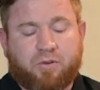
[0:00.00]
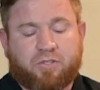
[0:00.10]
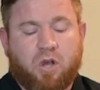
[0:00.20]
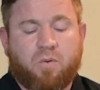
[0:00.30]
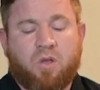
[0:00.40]

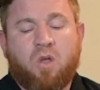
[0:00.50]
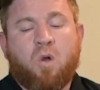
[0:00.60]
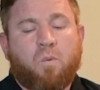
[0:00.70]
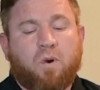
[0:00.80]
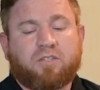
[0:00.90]
So
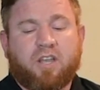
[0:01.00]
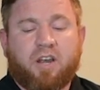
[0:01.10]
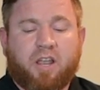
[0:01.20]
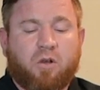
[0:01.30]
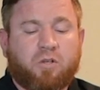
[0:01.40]
one's going
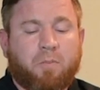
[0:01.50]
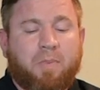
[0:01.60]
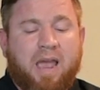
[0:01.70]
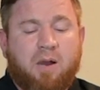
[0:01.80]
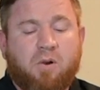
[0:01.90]
to go to
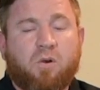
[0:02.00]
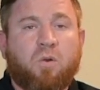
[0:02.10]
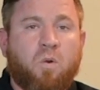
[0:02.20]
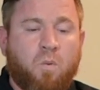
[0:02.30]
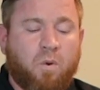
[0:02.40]
power,
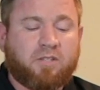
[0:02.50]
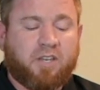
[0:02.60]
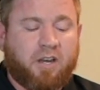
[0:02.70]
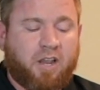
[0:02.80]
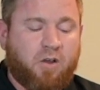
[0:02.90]
one's
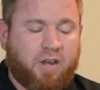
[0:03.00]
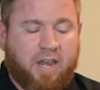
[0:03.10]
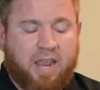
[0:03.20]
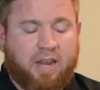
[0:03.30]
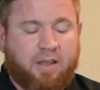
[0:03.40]
going to go to
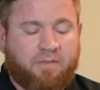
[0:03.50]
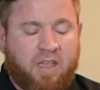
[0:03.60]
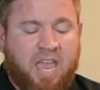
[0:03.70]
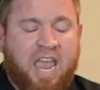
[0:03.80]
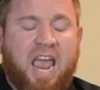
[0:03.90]
negative,
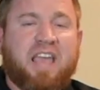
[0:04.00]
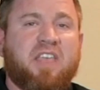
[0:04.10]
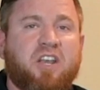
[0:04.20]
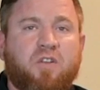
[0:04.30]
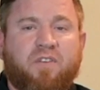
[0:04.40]
and
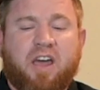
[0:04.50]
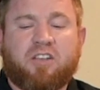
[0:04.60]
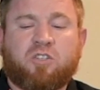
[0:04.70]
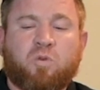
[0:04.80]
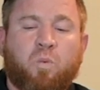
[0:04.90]
then you've got a
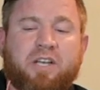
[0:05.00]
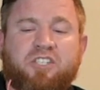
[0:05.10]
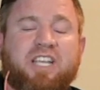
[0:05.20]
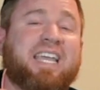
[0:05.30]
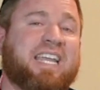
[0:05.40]

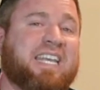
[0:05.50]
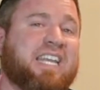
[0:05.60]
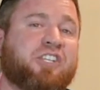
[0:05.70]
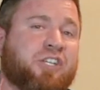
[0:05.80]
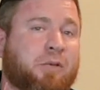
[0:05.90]
switched
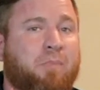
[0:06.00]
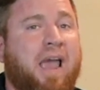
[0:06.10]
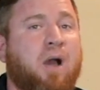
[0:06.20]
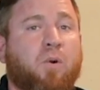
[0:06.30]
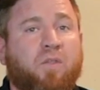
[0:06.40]
ignition
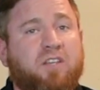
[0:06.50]
power.